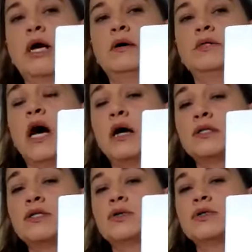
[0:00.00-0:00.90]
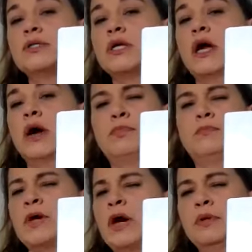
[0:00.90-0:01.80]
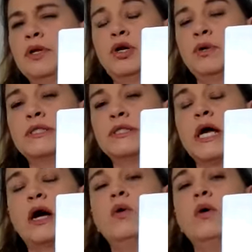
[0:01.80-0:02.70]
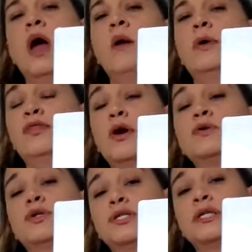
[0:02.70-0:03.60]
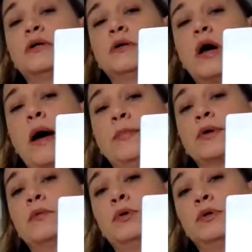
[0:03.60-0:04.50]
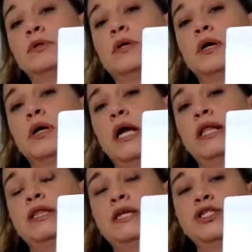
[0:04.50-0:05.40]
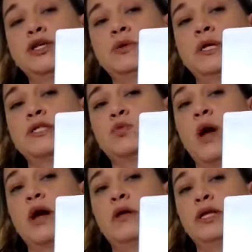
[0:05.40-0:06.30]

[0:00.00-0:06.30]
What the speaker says: tonsils a couple of units ago, but those are still applicable in this unit as well.